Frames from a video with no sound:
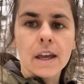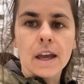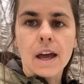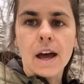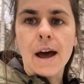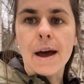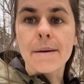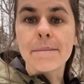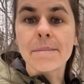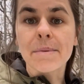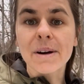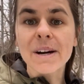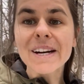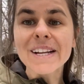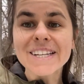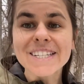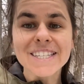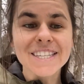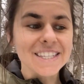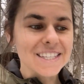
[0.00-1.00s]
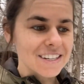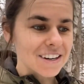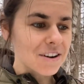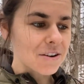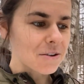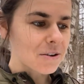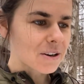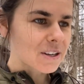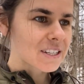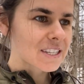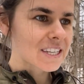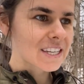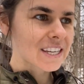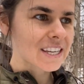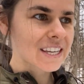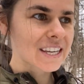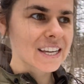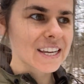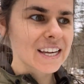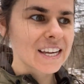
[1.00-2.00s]
I'm pretty stoked
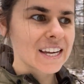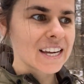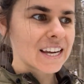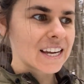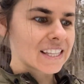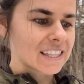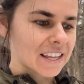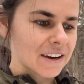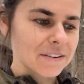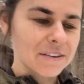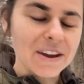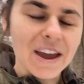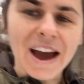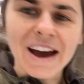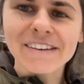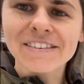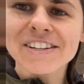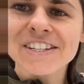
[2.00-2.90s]
that we have a